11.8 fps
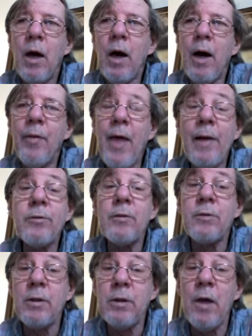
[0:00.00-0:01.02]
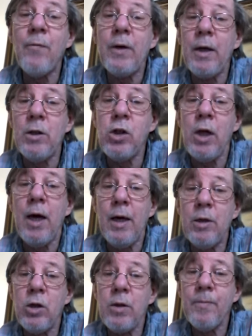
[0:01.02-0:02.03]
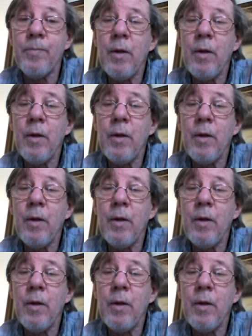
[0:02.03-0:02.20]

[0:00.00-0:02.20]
Uh, that's a significant change.